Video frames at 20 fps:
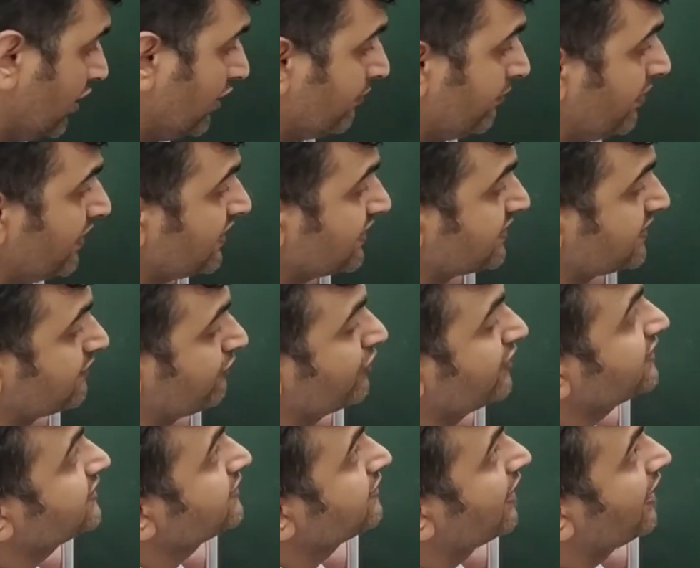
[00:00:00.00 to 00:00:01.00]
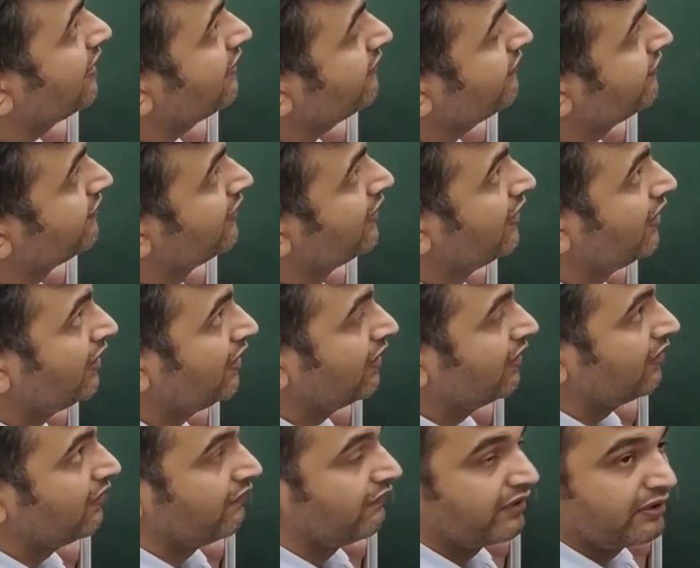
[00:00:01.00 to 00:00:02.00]
plus what is half?
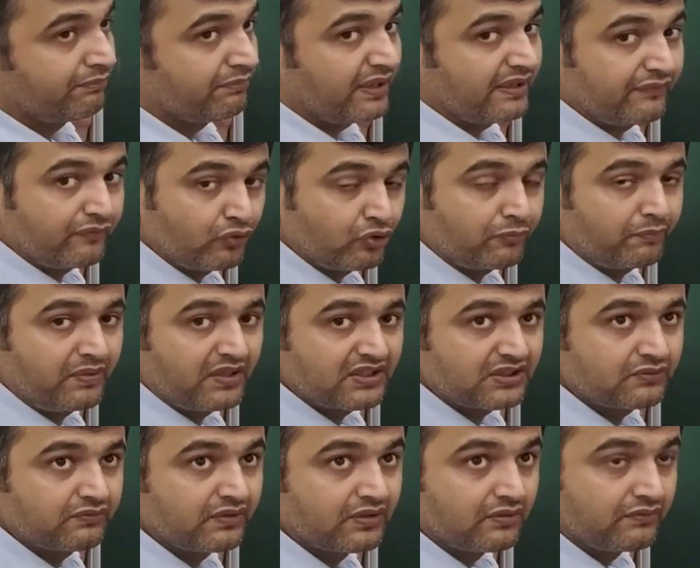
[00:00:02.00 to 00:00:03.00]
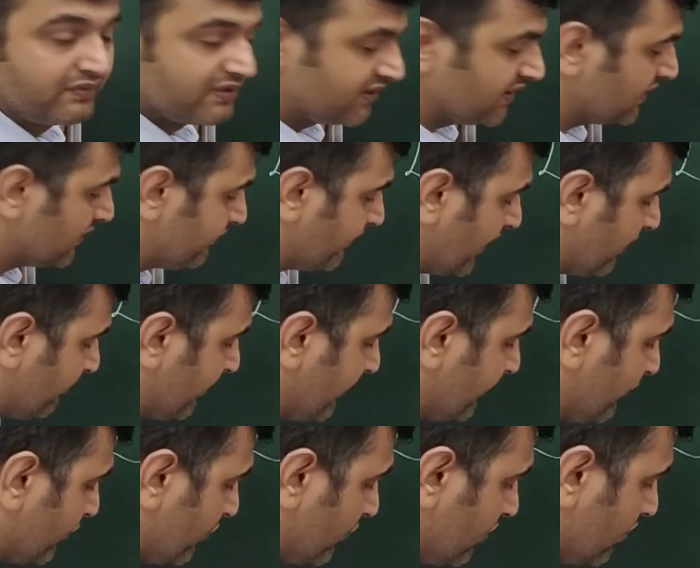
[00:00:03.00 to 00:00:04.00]
1 by 4 plus 1, which is 5 by
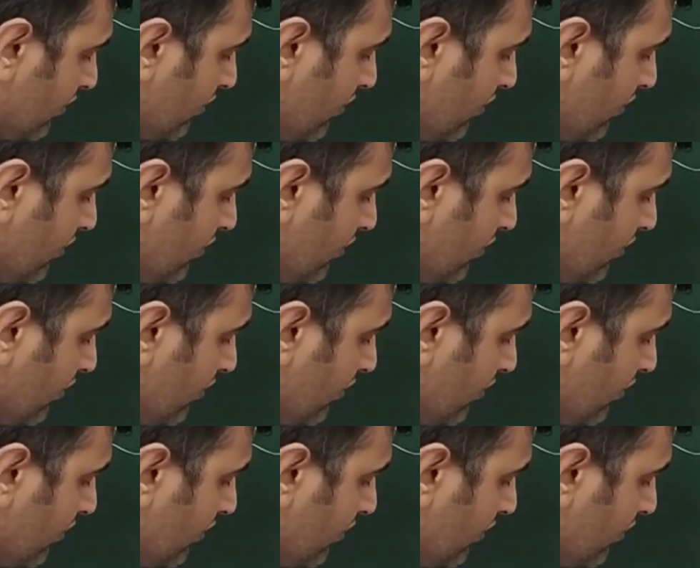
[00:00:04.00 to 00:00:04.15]
4.